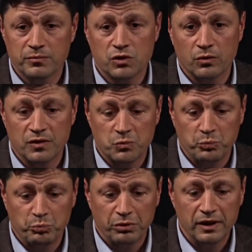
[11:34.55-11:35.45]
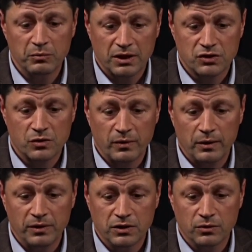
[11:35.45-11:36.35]
So it's pretty much the
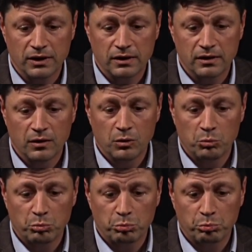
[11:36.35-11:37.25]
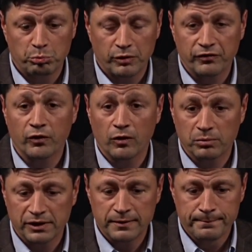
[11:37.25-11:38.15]
way we do it,
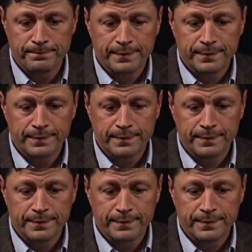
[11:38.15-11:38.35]
preferably.